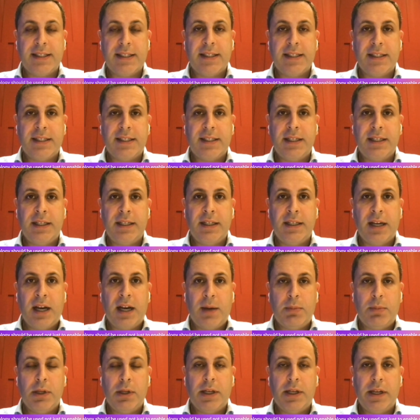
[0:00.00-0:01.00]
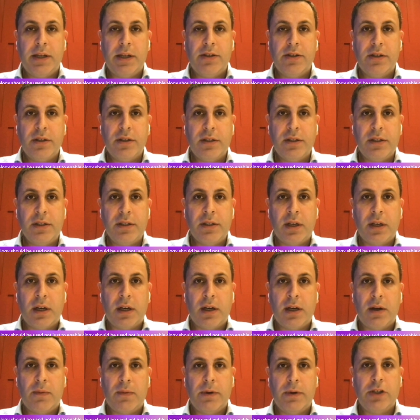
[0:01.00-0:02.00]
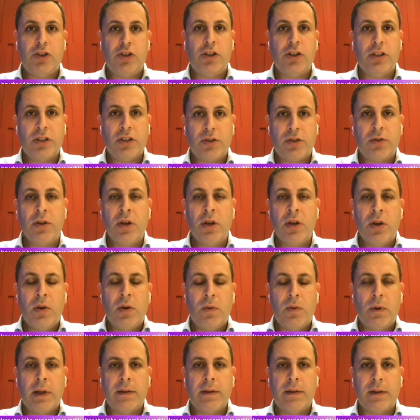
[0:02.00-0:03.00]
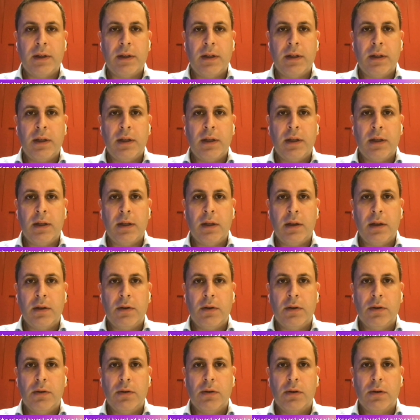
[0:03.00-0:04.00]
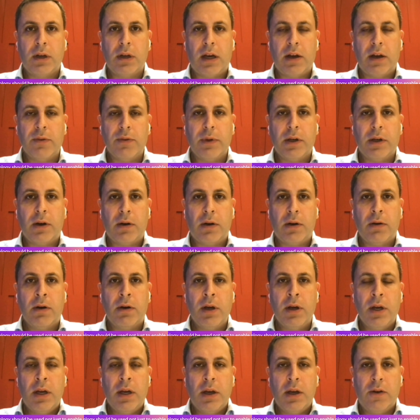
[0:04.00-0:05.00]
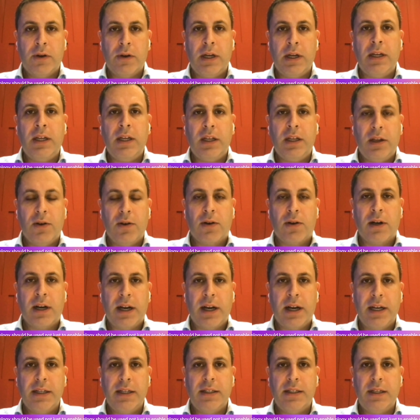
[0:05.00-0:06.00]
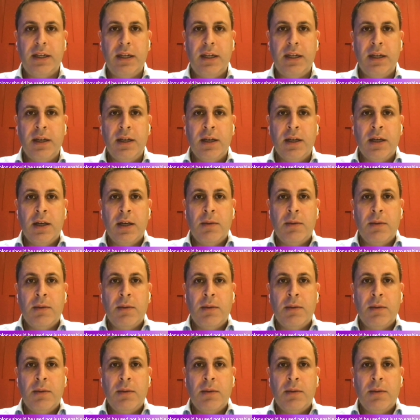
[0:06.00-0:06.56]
existing applications, which is what in Google Cloud we call greening your IT,